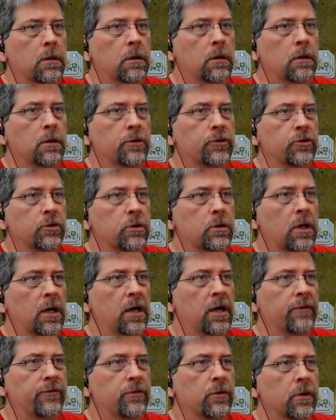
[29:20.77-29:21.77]
So I
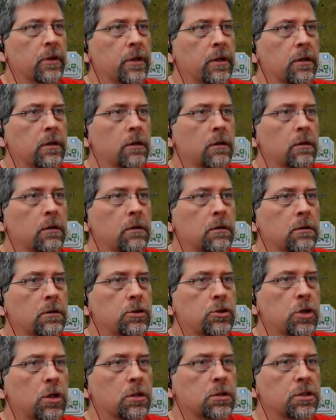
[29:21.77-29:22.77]
have to, like,
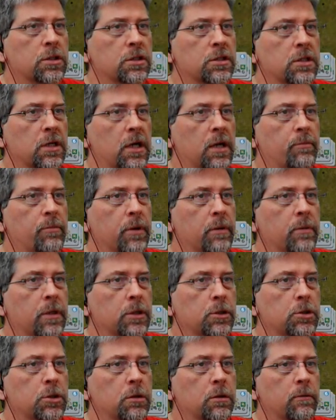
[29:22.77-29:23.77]
charge this guy, pretty
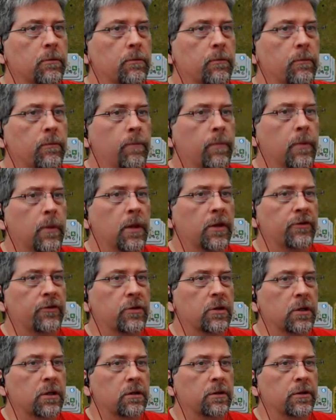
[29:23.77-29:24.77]
much. Let's
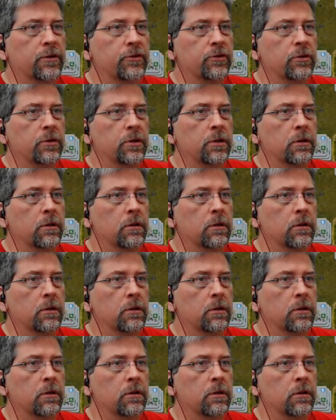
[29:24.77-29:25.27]
click on this unit.